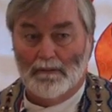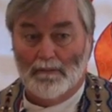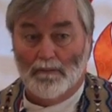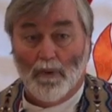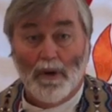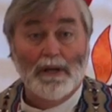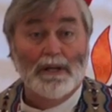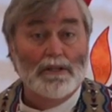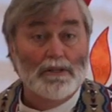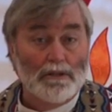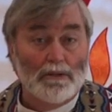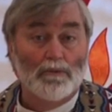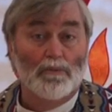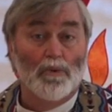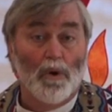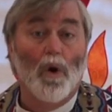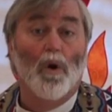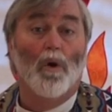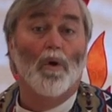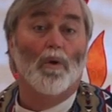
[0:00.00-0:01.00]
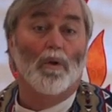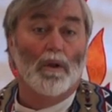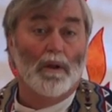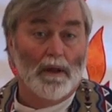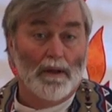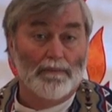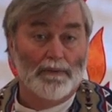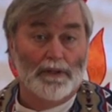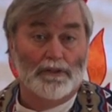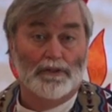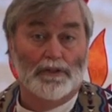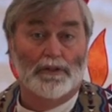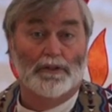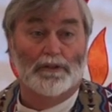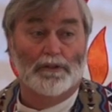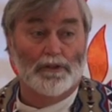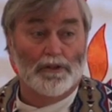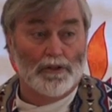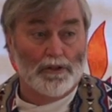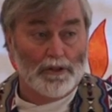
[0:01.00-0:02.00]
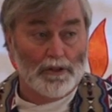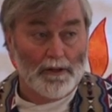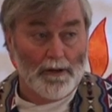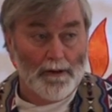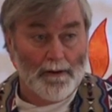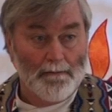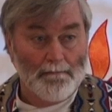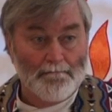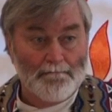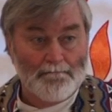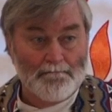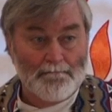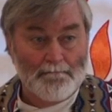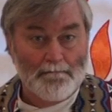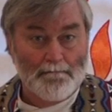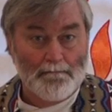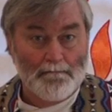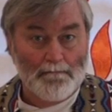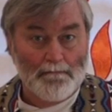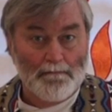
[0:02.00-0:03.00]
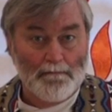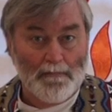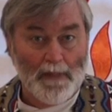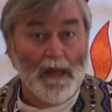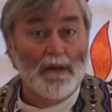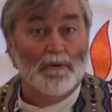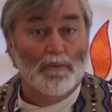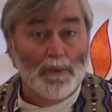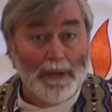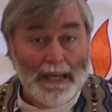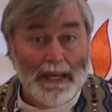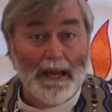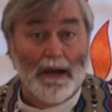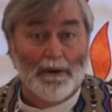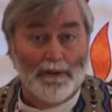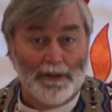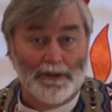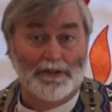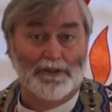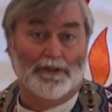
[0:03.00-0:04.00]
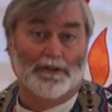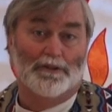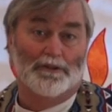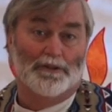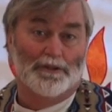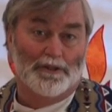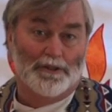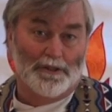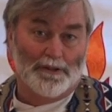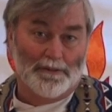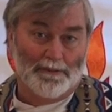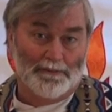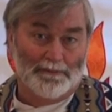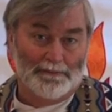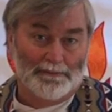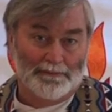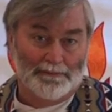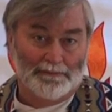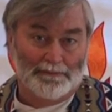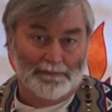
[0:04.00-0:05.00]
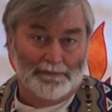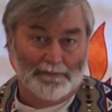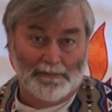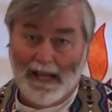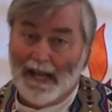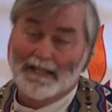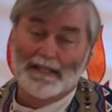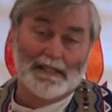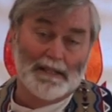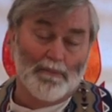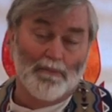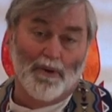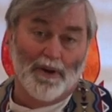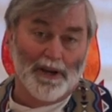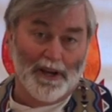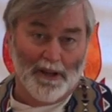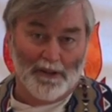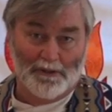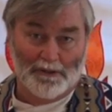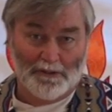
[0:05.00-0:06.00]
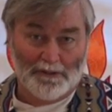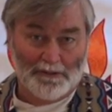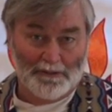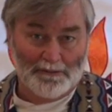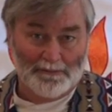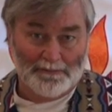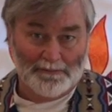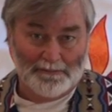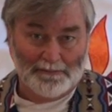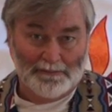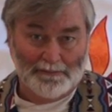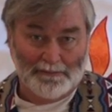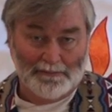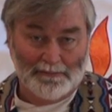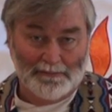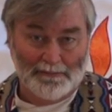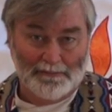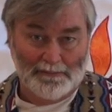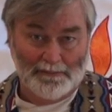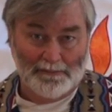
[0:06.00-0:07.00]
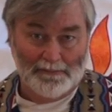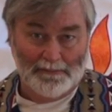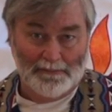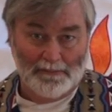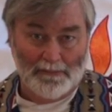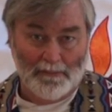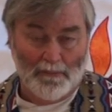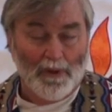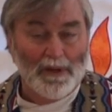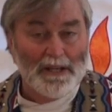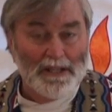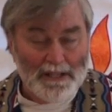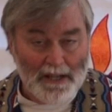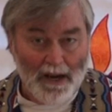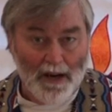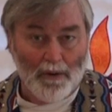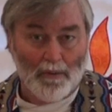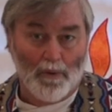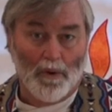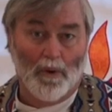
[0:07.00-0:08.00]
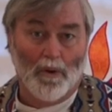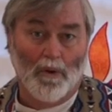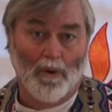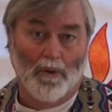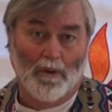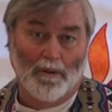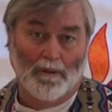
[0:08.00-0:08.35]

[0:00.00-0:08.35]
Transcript: What is the role of the church? And we are the church, not someone else. What is our role?